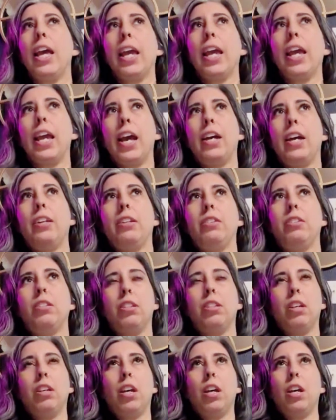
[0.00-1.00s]
And
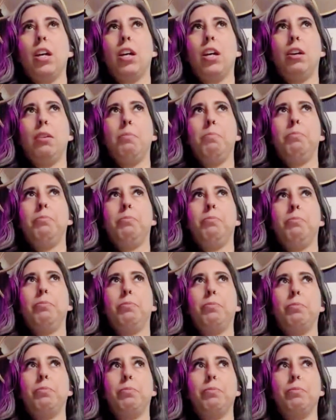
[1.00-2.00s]

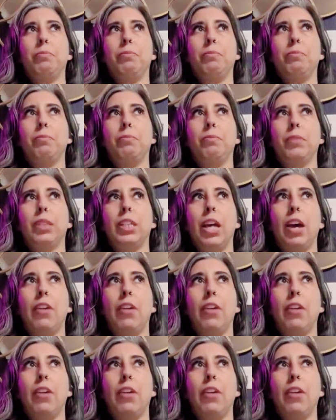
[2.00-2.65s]
the